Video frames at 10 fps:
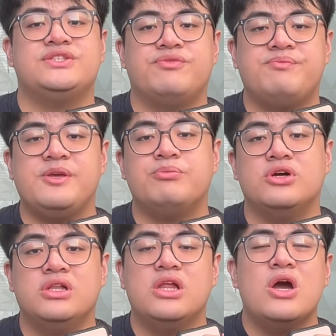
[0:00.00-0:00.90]
people
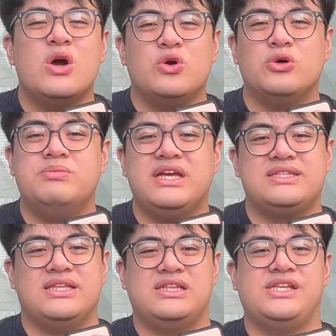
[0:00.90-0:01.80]
who
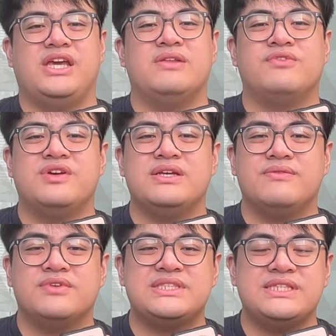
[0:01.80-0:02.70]
blatantly and
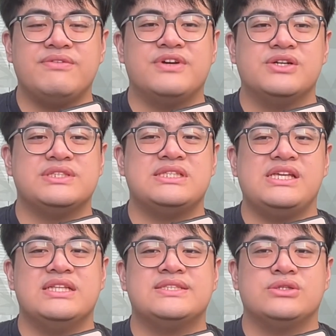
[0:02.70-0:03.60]
vociferously
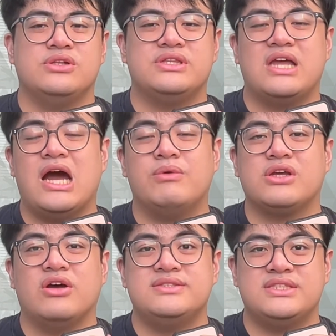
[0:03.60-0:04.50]
insult our
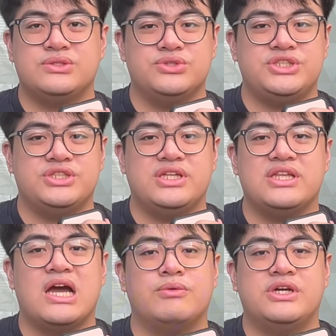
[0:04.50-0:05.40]
Constitution and
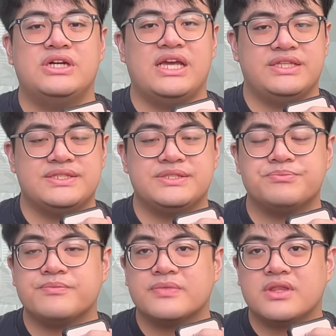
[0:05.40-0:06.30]
our rights.
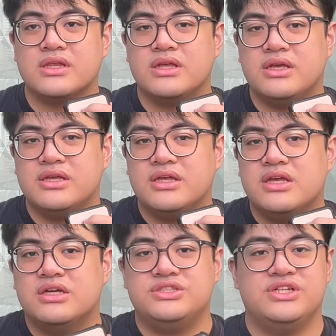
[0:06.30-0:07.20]

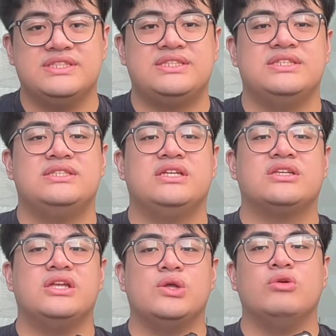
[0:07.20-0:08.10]
Justice that can
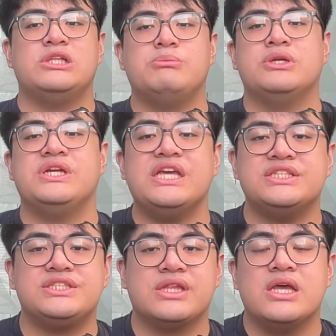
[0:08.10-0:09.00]
only be reached
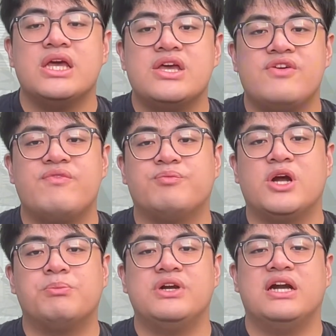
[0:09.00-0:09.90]
if proper
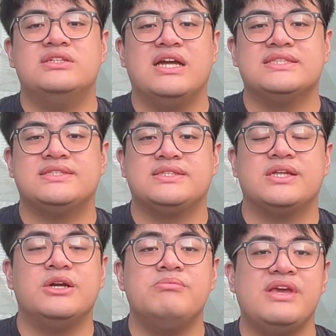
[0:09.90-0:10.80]
arrests are
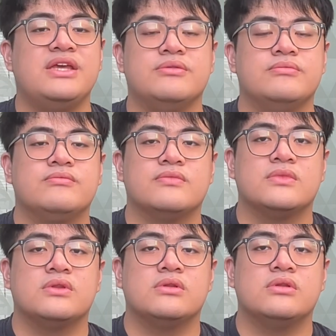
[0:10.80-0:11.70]
made,
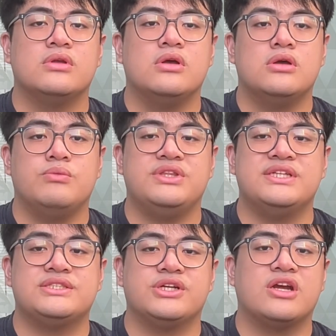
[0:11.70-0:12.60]
with
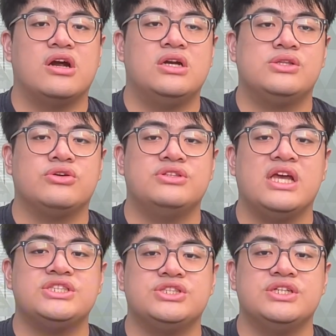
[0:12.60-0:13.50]
disregard to
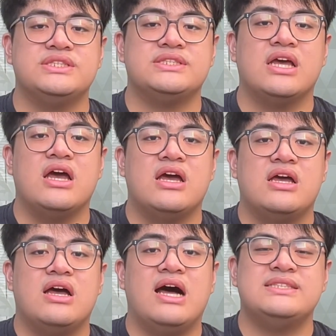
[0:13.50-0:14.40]
connections
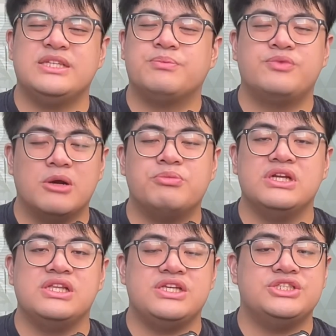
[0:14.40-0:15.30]
as it properly
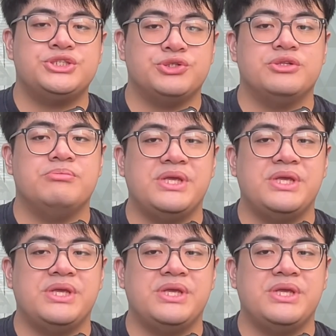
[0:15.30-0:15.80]
should be.